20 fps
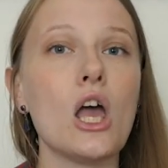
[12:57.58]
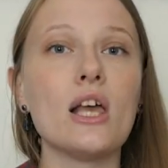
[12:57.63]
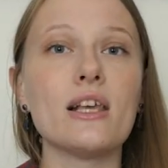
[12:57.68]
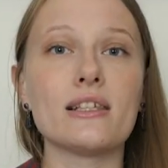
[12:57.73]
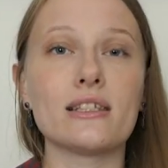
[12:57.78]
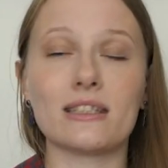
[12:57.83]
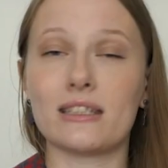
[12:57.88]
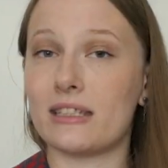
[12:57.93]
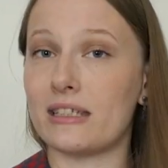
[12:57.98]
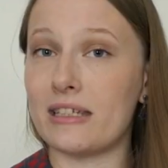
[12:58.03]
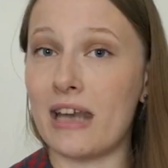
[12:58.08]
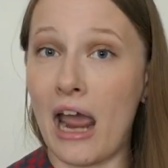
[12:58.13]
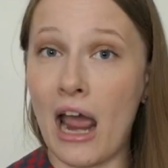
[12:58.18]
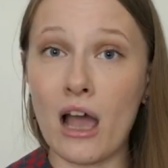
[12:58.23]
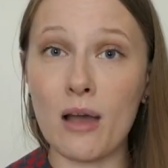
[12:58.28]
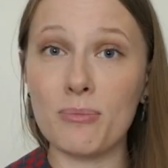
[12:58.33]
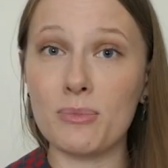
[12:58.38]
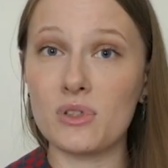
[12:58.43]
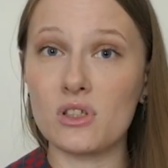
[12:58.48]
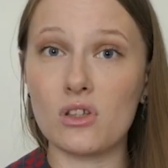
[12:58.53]

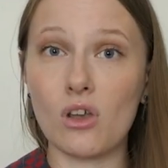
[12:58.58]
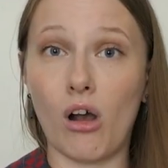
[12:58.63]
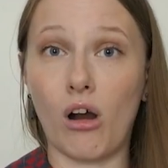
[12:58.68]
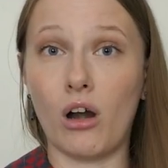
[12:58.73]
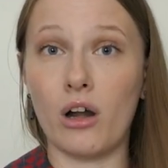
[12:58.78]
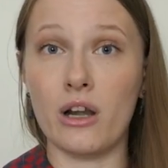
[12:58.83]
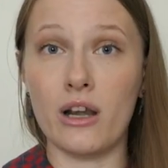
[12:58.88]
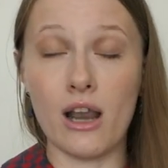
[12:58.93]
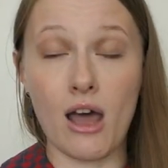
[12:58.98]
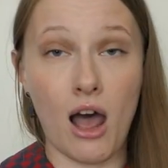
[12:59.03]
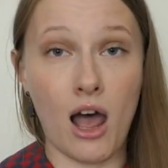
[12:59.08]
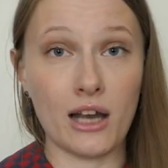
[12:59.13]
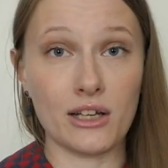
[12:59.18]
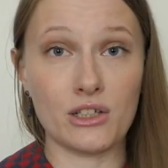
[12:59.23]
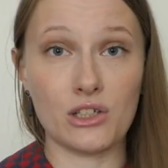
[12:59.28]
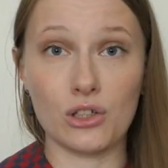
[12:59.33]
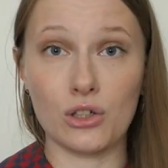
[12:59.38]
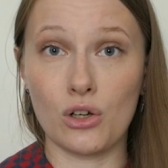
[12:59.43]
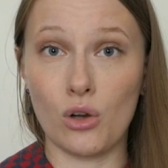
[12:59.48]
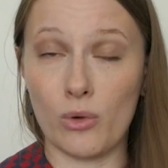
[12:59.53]
Snaps are
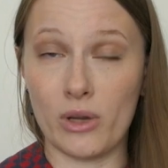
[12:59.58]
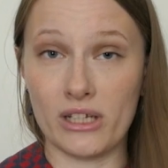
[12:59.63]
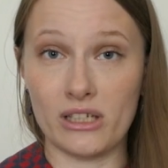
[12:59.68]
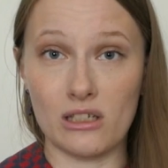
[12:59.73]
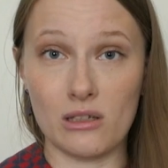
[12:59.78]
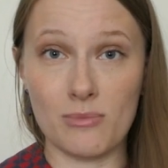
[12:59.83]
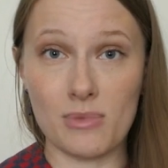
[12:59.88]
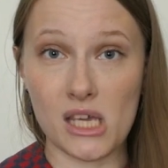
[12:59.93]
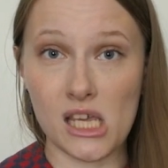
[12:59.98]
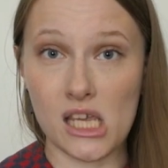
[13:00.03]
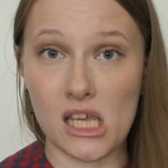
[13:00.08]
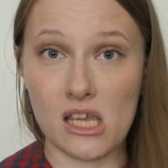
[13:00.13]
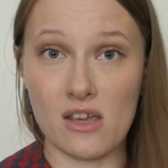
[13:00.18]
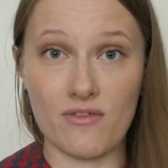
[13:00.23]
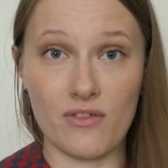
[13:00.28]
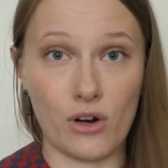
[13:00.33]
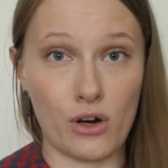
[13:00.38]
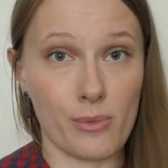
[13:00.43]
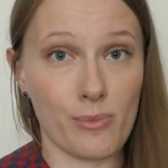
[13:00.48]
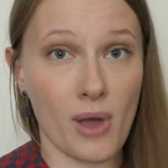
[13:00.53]
not going to be
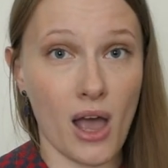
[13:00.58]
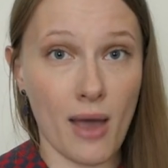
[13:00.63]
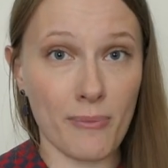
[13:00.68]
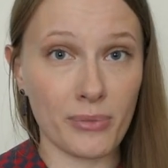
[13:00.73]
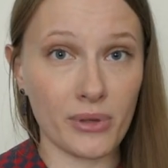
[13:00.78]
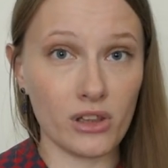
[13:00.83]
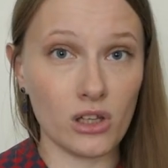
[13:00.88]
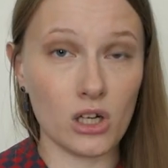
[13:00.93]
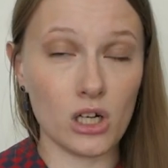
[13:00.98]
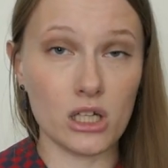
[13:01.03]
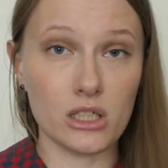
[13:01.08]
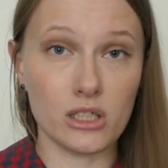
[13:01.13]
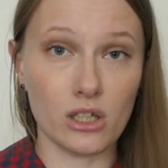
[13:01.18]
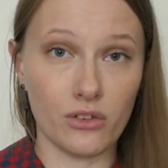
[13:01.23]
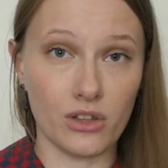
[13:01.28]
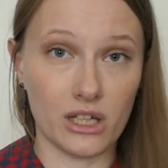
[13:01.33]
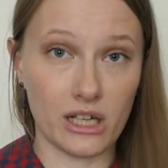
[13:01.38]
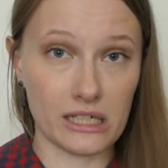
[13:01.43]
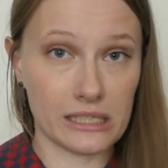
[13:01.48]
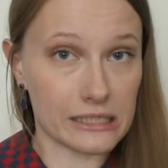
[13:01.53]
very popular until
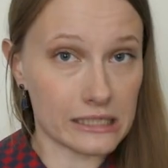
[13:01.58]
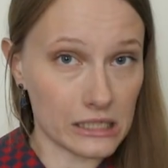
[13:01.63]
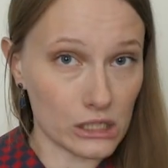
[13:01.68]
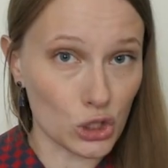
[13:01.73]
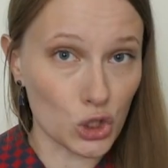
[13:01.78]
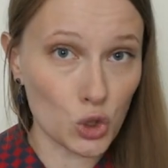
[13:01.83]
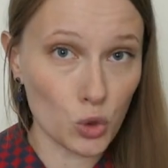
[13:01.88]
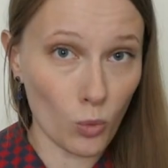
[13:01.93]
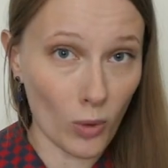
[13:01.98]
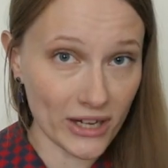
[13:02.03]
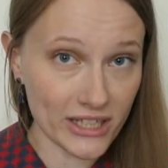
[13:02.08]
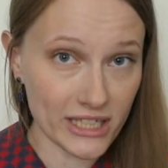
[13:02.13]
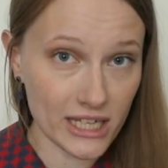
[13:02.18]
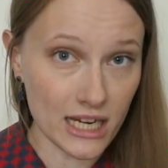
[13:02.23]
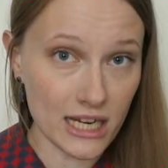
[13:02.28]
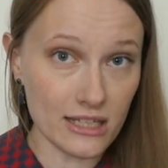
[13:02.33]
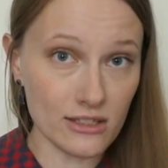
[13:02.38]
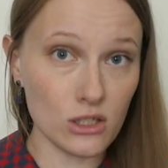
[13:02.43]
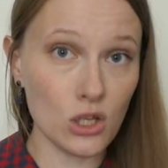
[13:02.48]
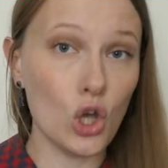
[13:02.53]
the
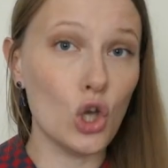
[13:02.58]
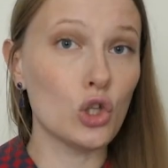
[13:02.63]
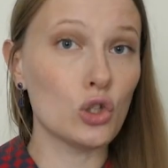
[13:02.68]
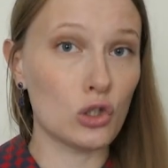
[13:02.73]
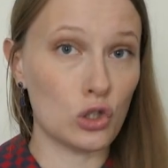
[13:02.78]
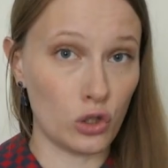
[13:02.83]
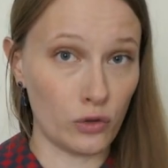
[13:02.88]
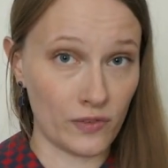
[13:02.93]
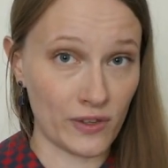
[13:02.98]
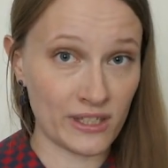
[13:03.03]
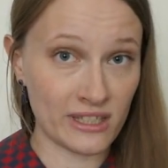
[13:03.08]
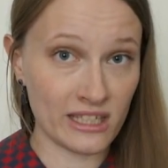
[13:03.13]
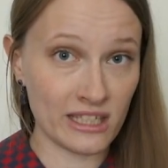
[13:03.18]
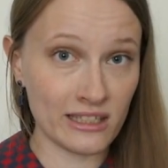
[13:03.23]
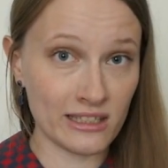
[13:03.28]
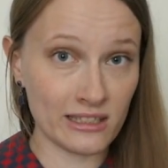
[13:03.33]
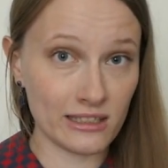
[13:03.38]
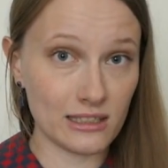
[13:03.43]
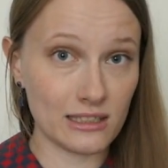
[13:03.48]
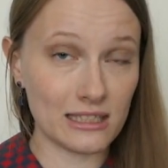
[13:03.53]
1920s. So if you see
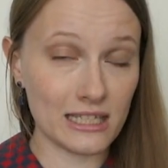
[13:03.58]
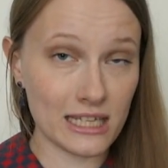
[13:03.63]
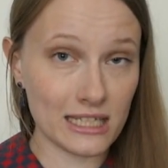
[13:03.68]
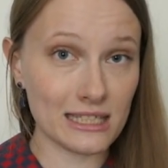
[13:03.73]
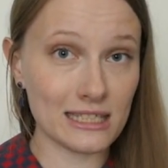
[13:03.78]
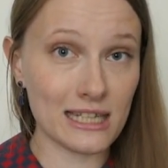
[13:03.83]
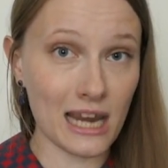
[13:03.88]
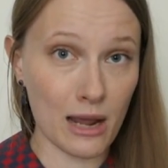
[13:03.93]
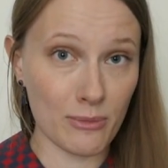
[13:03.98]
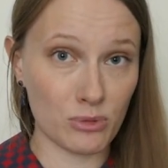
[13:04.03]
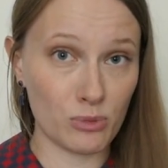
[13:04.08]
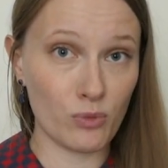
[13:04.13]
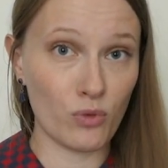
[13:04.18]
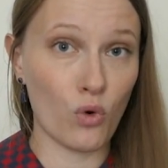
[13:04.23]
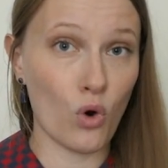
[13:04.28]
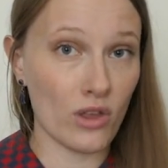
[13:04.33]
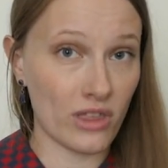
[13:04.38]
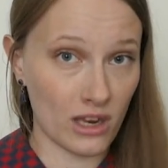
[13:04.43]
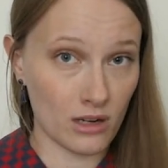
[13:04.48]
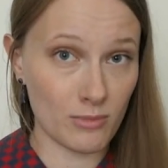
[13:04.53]
snaps
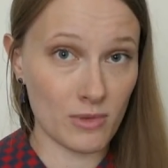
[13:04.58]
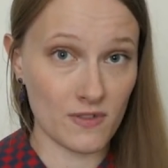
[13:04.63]
before then,